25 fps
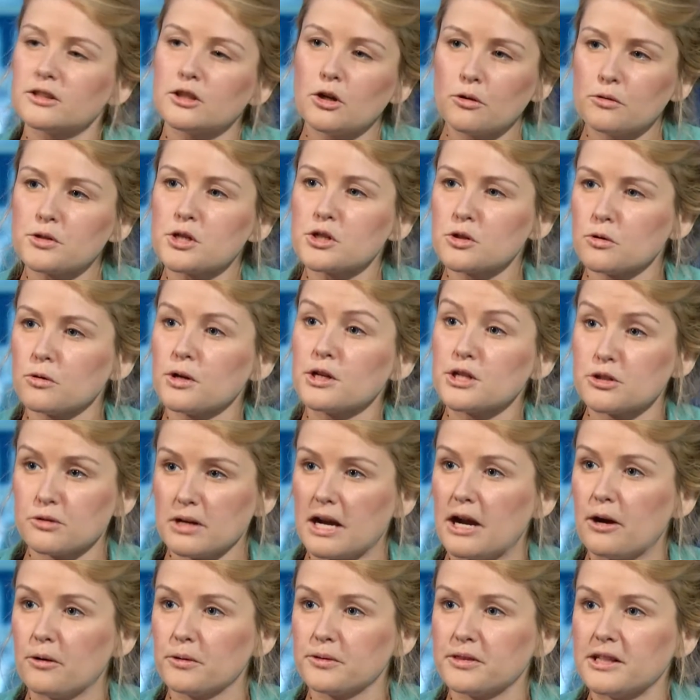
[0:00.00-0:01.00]
those stories are
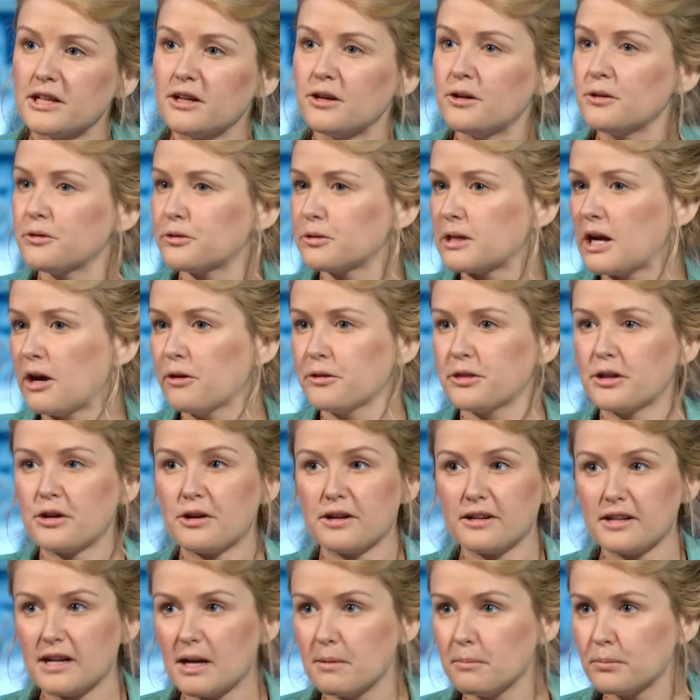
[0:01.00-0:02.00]
out there. They're out there
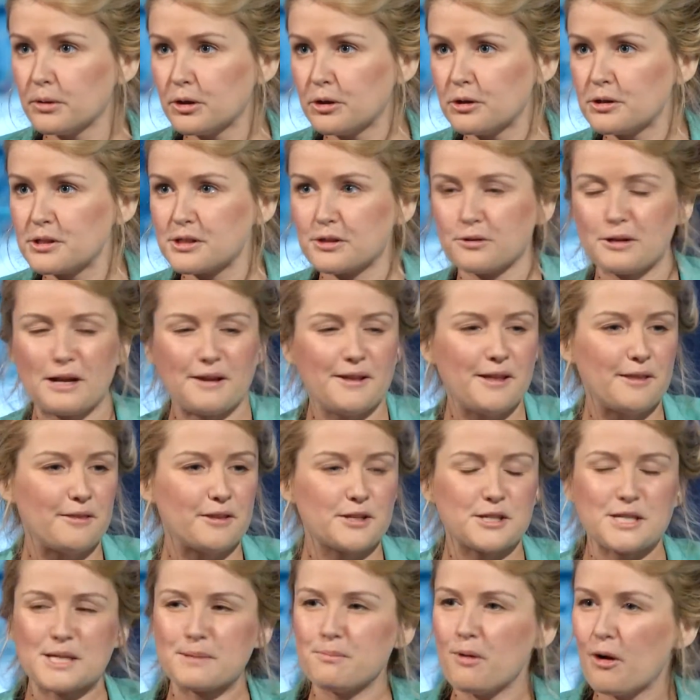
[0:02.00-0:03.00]
in numbers. They're
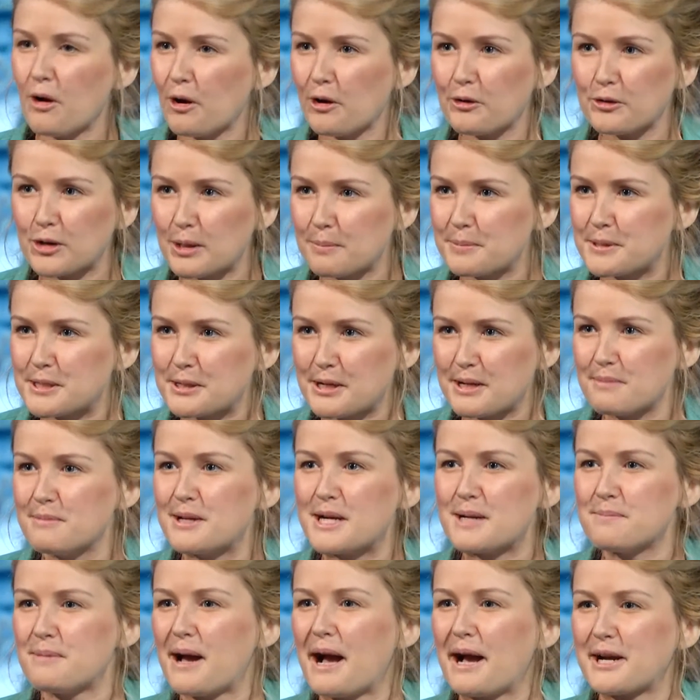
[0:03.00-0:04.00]
the small groups of
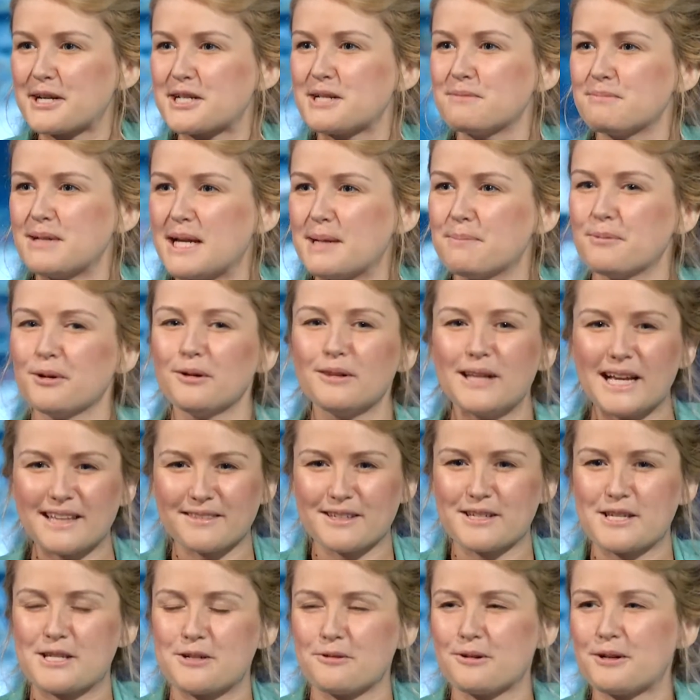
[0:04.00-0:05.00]
committed, passionate people, like
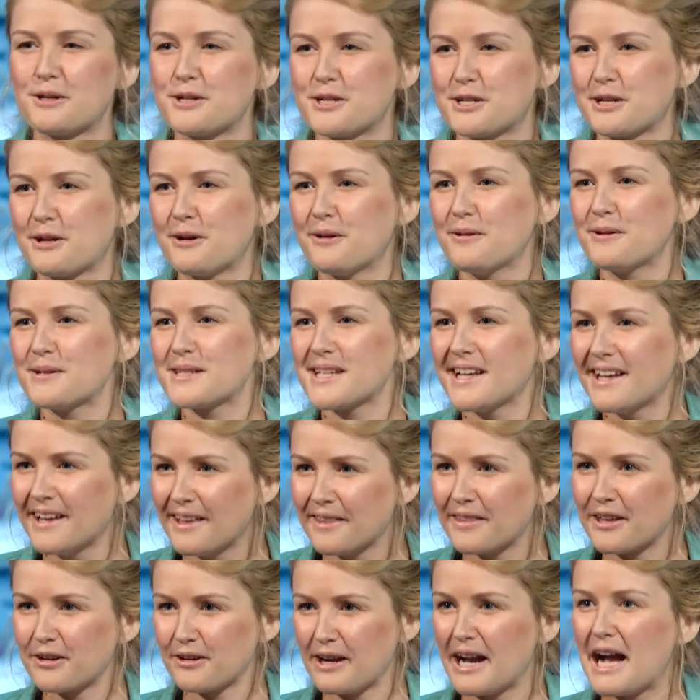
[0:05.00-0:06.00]
the story shows,
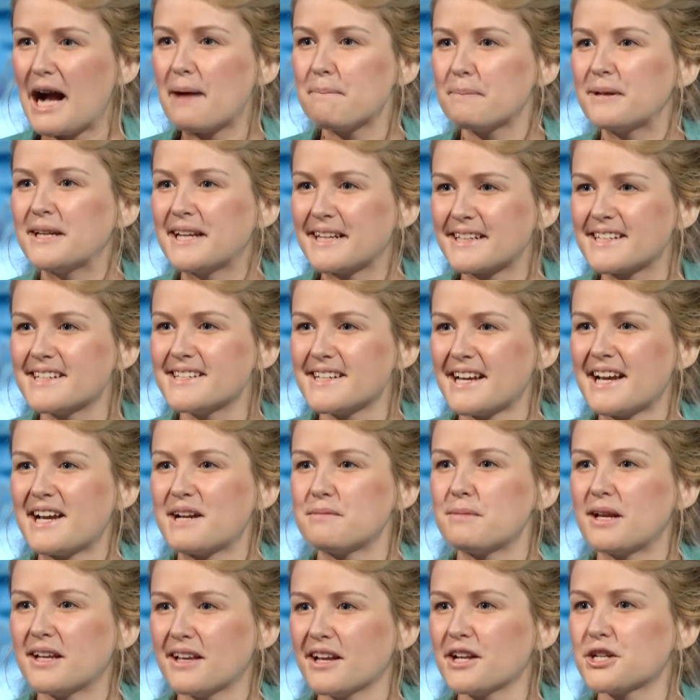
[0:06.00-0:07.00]
that are happening today
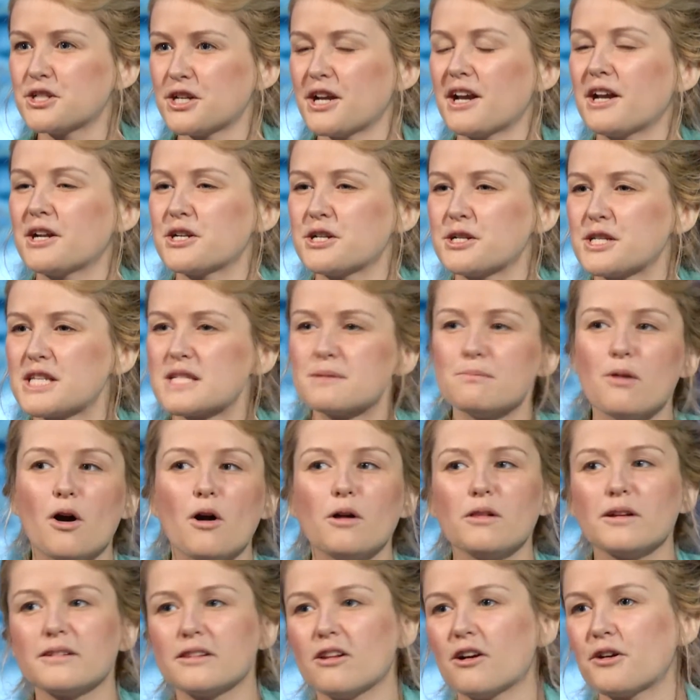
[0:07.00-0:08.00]
and making change in
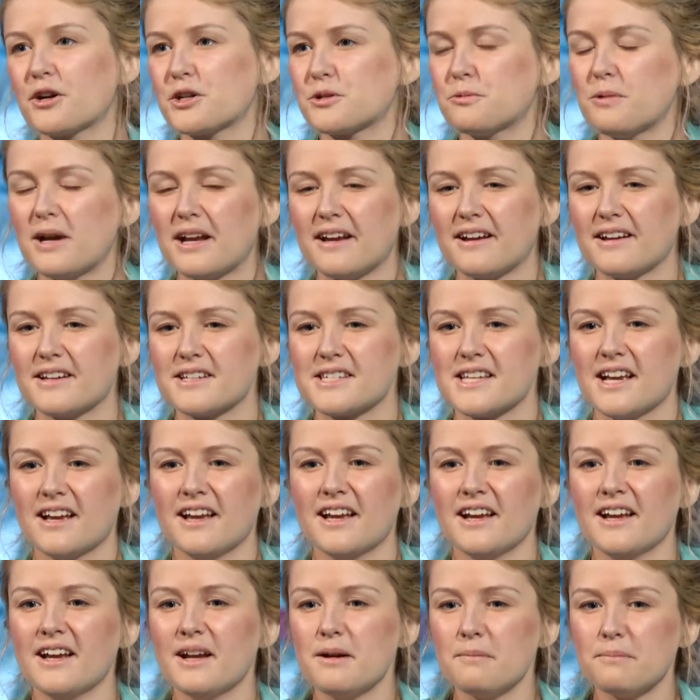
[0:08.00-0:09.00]
small and large ways.
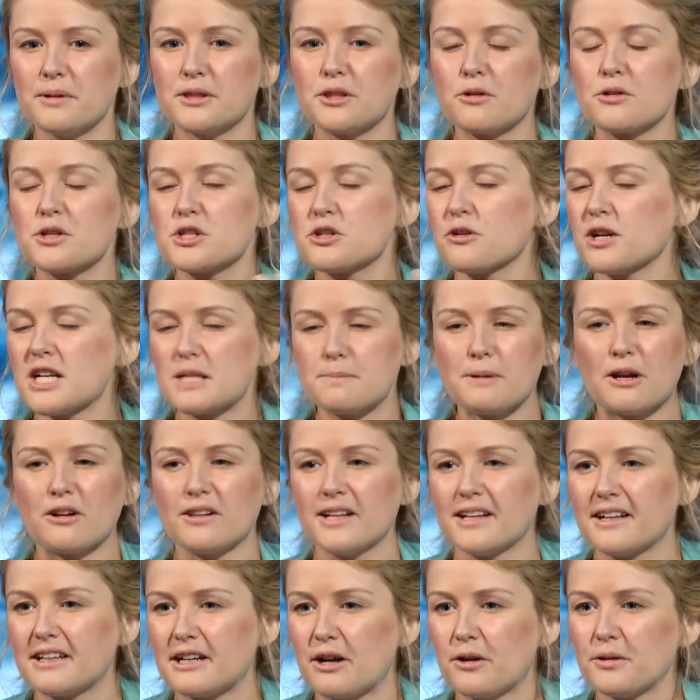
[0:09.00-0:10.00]
But those stories
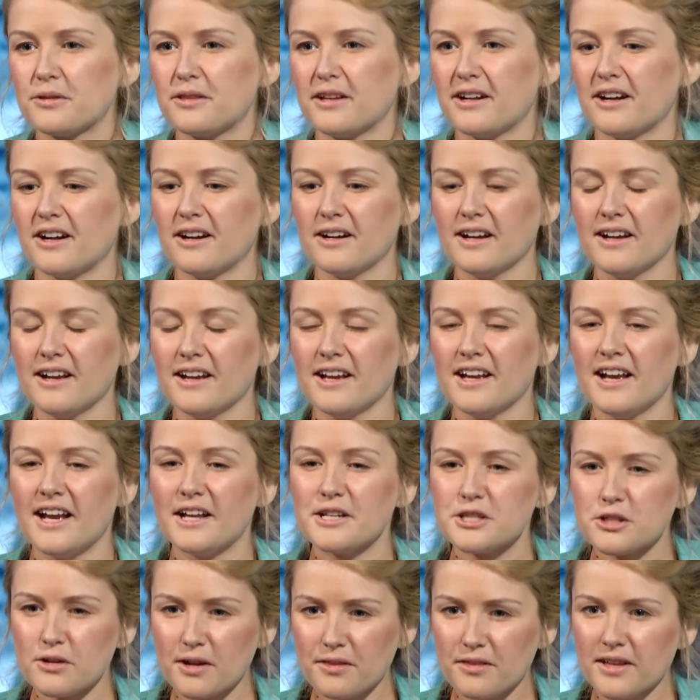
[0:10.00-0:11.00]
barely get out there.
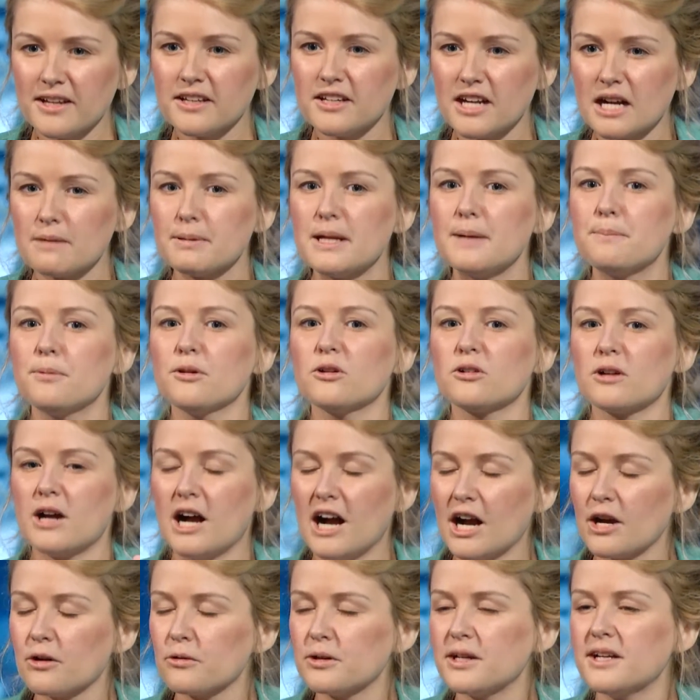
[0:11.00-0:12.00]
And so I think young people are
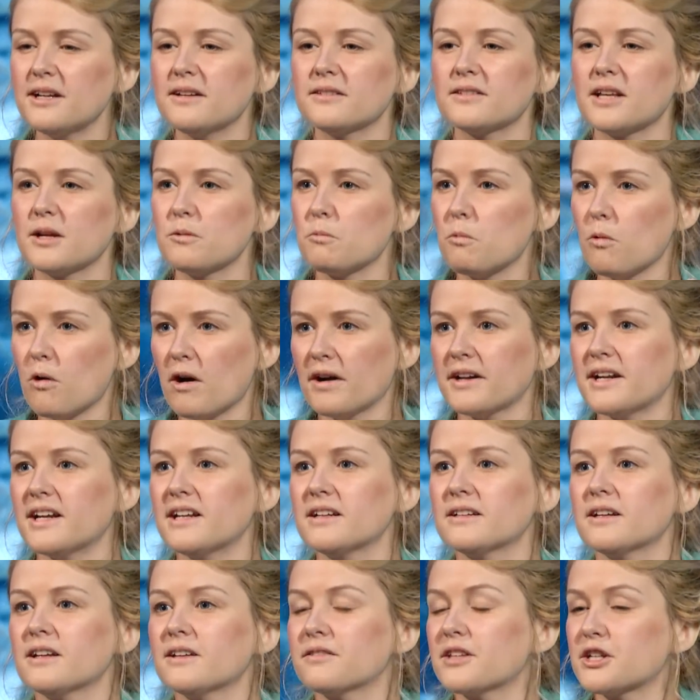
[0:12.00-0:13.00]
hungry. They want
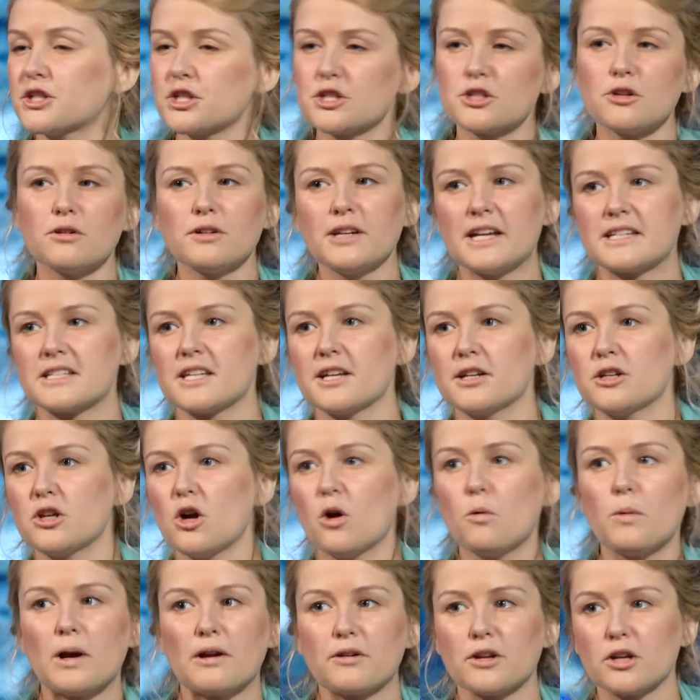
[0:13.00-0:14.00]
it. They just don't necessarily know
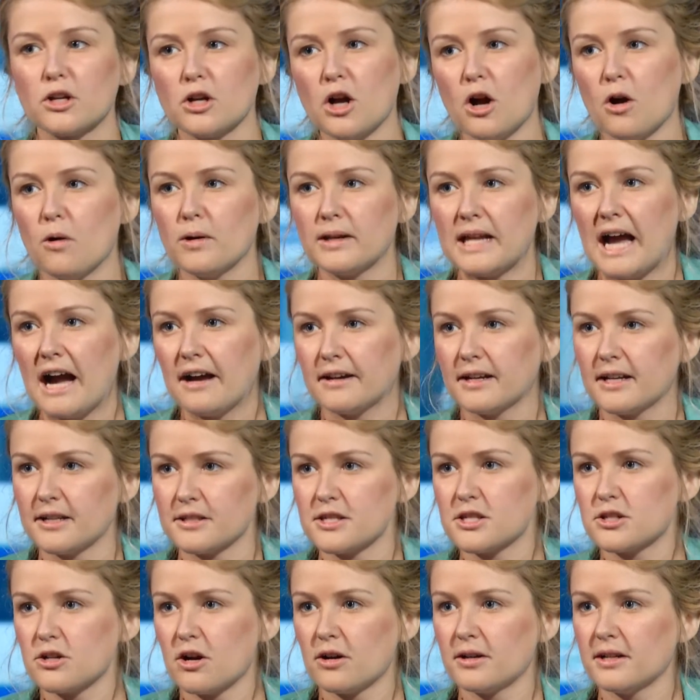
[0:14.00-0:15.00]
where to go and how to get
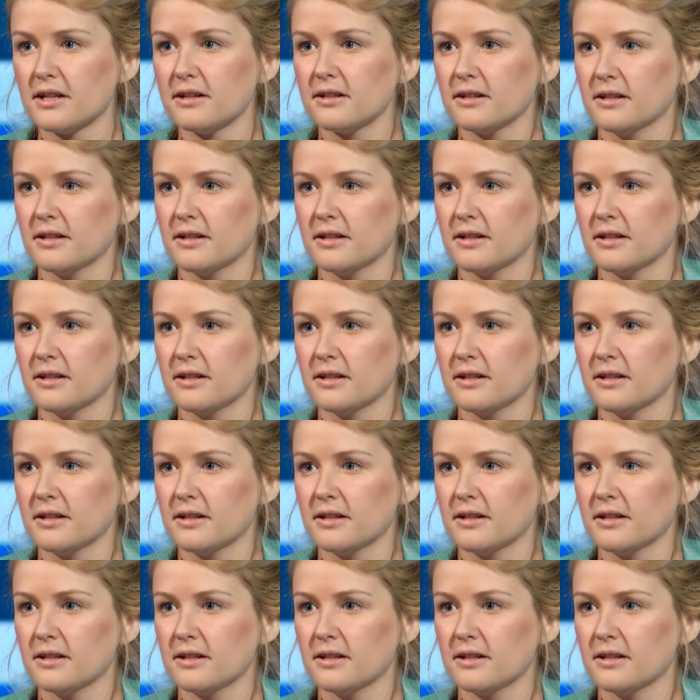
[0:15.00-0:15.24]
started.